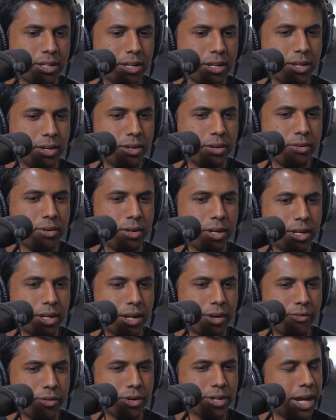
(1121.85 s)
for
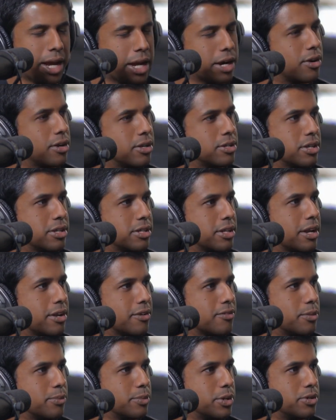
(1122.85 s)
TechCrunch, I think, from YouTube,
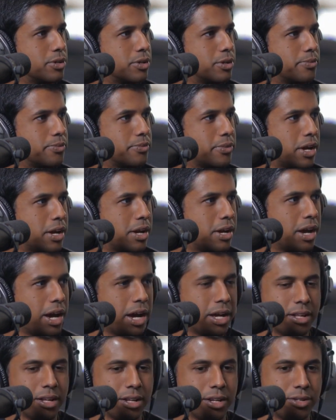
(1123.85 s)
and then took
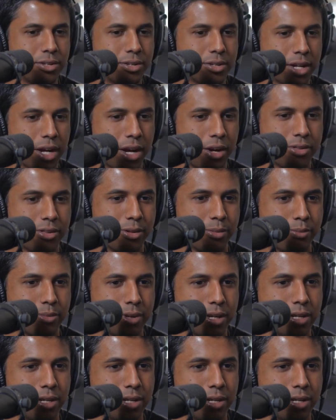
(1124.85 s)
out the piece,